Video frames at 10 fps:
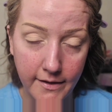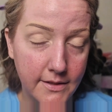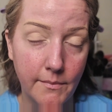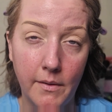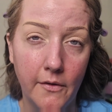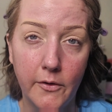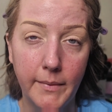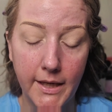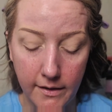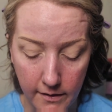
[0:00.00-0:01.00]
doesn't bother
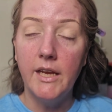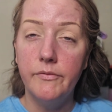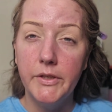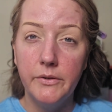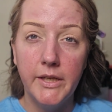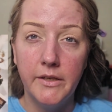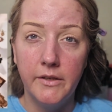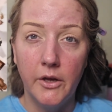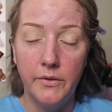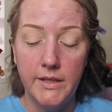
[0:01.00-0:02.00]
me. If you
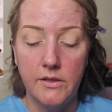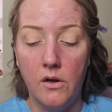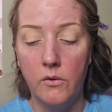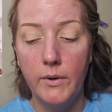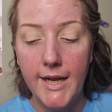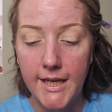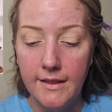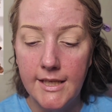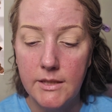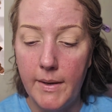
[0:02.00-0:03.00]
didn't know this already,
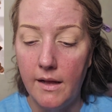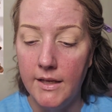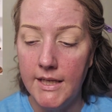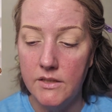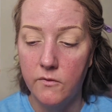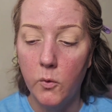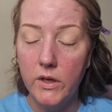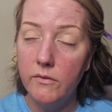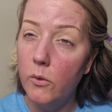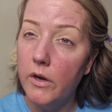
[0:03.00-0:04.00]
this palette is
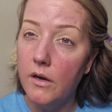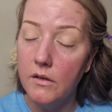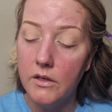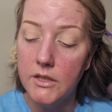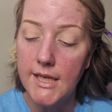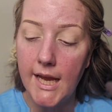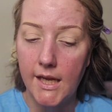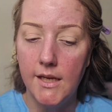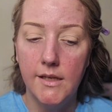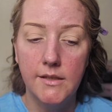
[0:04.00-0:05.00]
$44
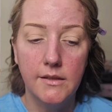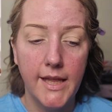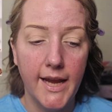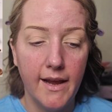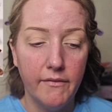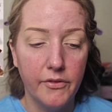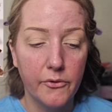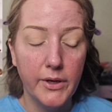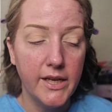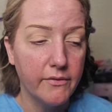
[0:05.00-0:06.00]
and they have
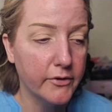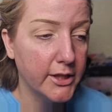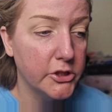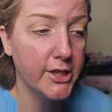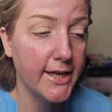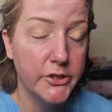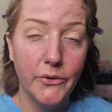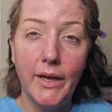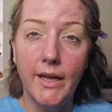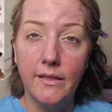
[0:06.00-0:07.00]
3 different shades.
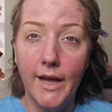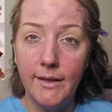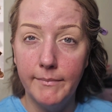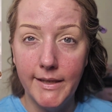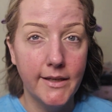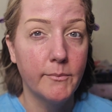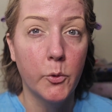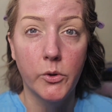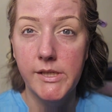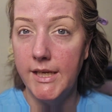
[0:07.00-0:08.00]
You can get light, medium,
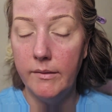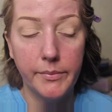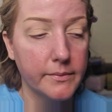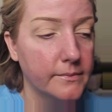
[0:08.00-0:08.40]
or deep.